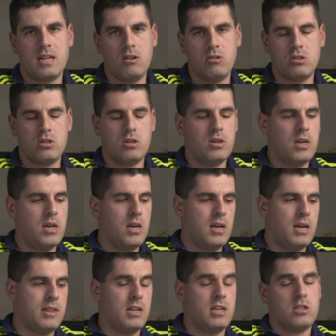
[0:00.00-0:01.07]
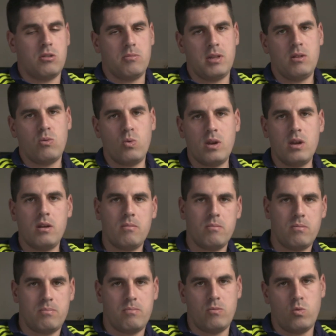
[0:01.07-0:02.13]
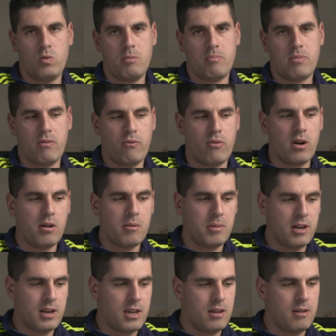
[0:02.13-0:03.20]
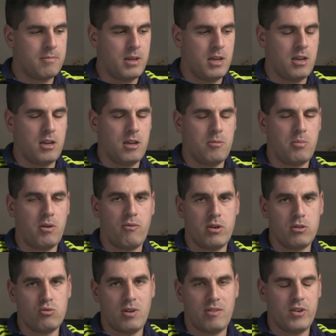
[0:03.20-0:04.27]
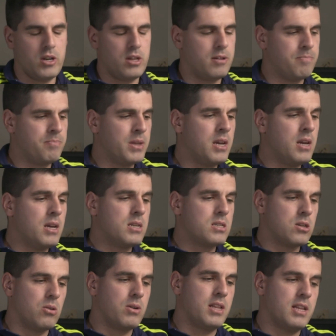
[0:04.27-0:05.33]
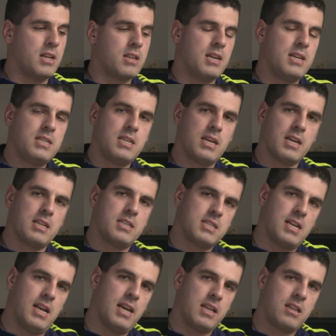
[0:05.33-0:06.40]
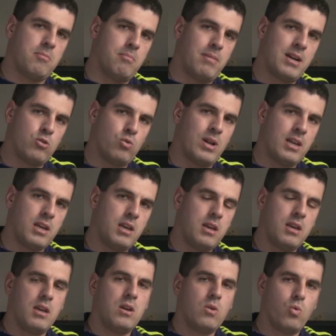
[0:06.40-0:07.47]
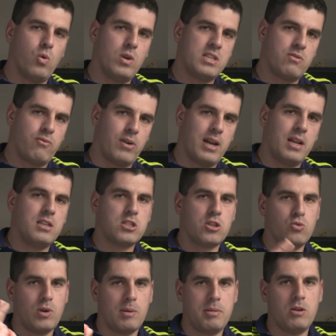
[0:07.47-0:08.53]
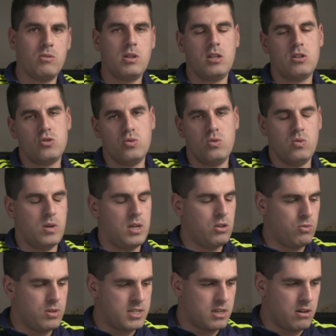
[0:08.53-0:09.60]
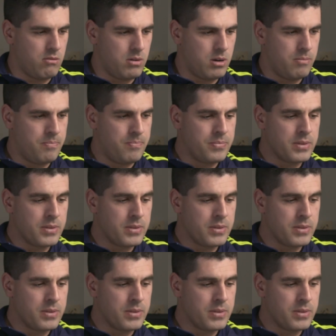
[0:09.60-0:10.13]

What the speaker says: a lot. And that is something we preferably prefer to avoid. So in that case, I can select manually which files to upload into the server.